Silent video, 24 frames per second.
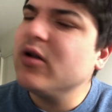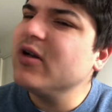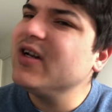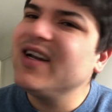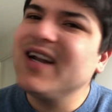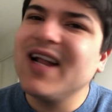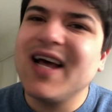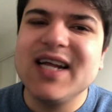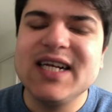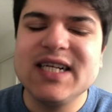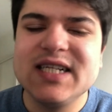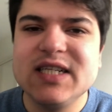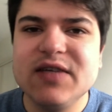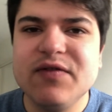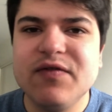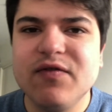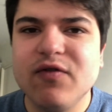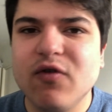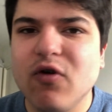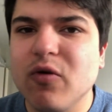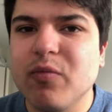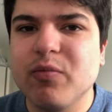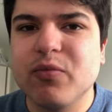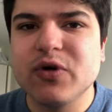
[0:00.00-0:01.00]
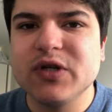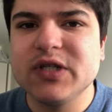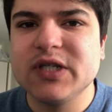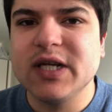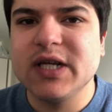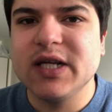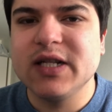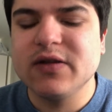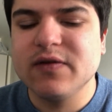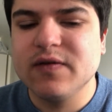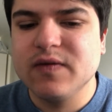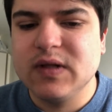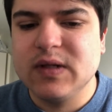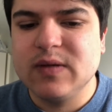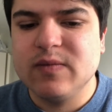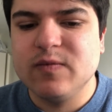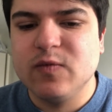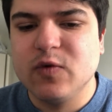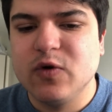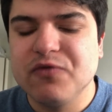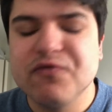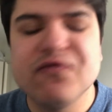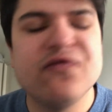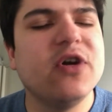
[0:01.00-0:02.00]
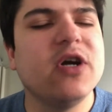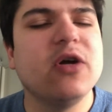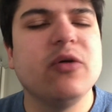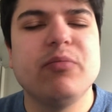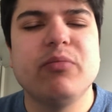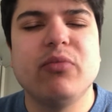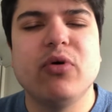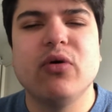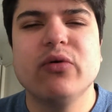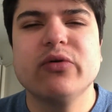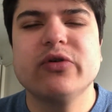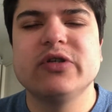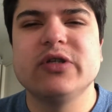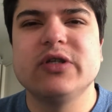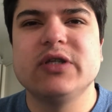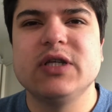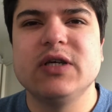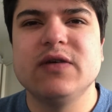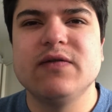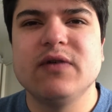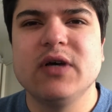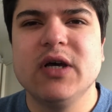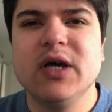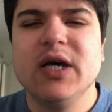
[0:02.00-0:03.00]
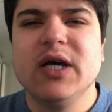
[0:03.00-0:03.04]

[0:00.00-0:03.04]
94% of them were very positive,